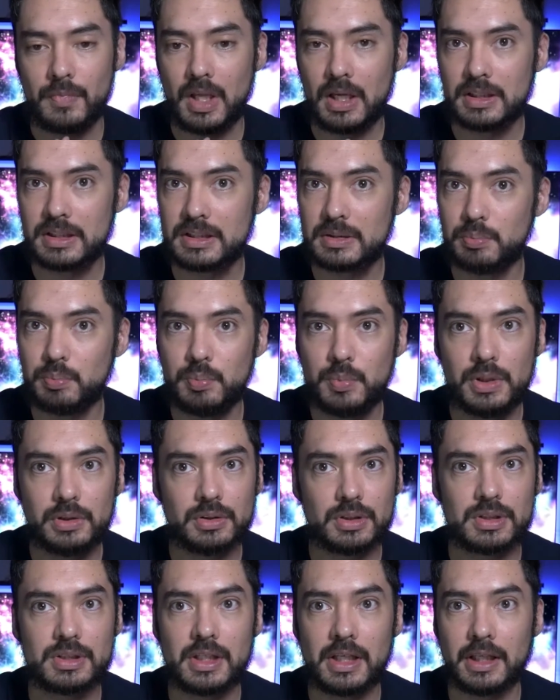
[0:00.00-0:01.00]
a
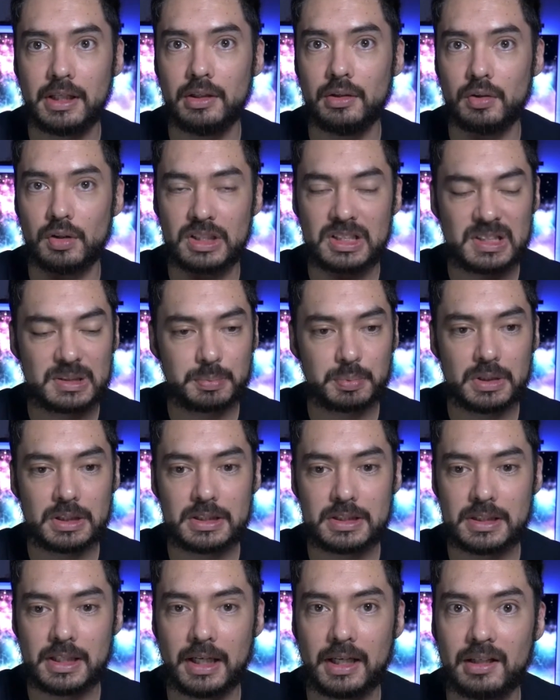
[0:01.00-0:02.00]
millisecond or a
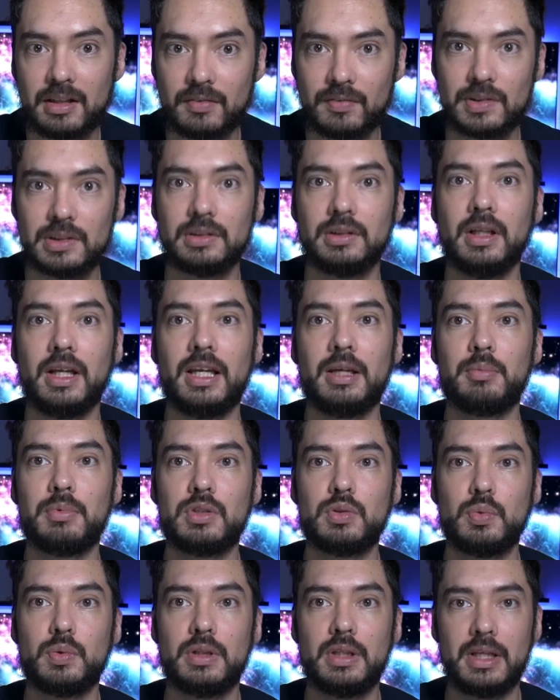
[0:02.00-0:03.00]
split second of delay
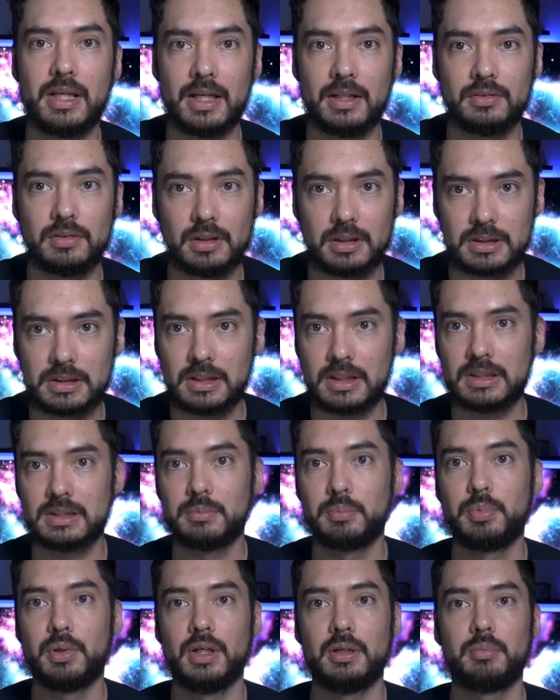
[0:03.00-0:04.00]
between the analog sticks
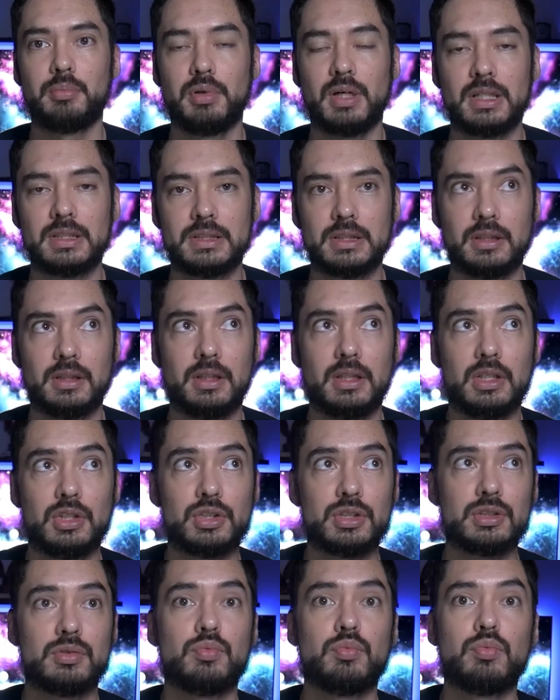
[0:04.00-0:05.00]
and button pressing, and it
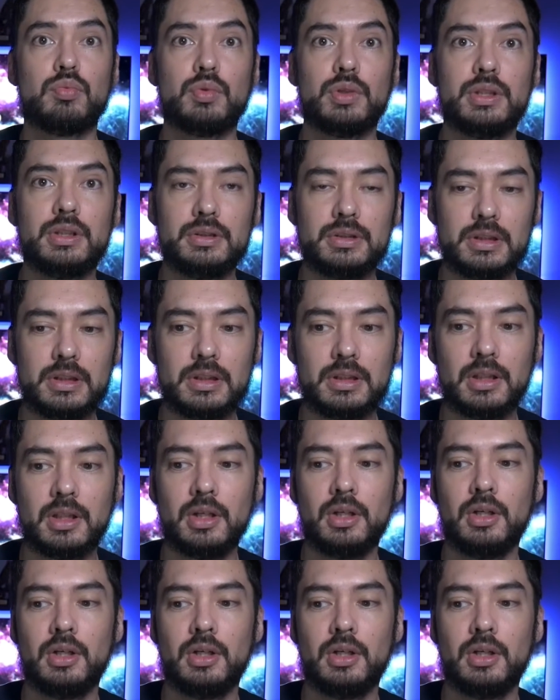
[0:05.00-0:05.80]
just really